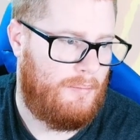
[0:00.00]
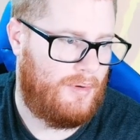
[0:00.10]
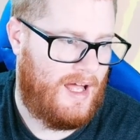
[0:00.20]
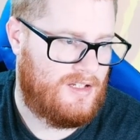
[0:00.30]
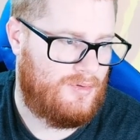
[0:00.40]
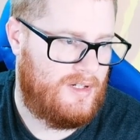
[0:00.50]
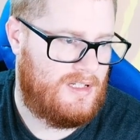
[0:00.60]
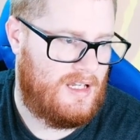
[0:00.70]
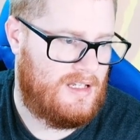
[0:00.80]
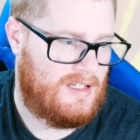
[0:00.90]

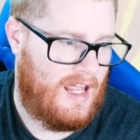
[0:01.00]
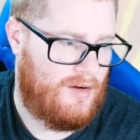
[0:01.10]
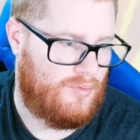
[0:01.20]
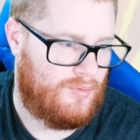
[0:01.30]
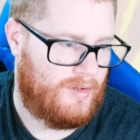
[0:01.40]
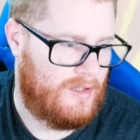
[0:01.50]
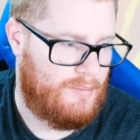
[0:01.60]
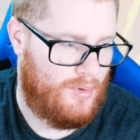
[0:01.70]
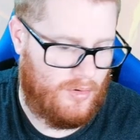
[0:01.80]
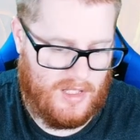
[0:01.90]
Blastoise is a really
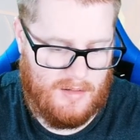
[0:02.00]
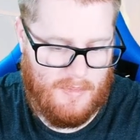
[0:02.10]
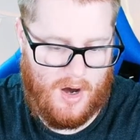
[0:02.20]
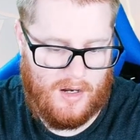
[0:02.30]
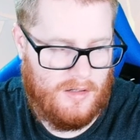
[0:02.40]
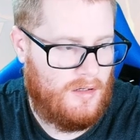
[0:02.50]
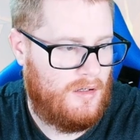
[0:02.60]
bulky Mon,